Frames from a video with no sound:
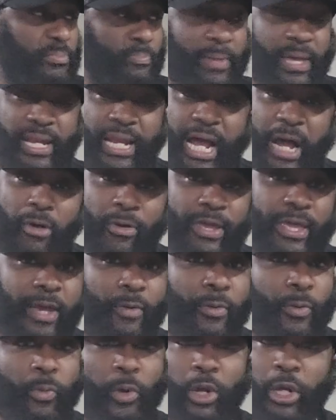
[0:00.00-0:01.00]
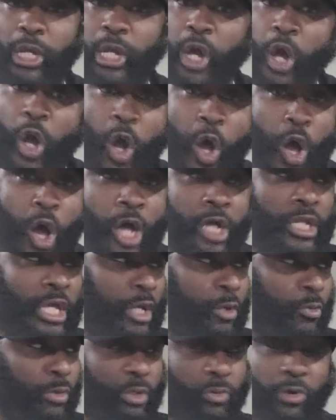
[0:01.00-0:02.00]
men out here, we working hard.
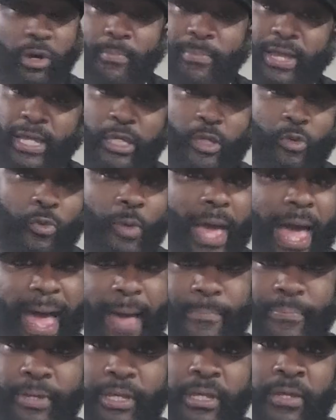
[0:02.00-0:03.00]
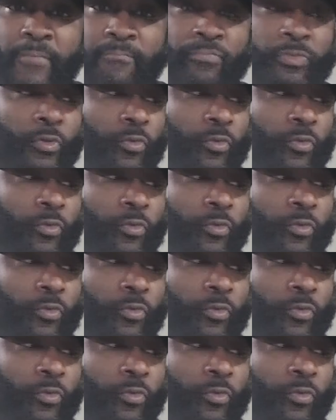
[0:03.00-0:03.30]
We want to make you happy.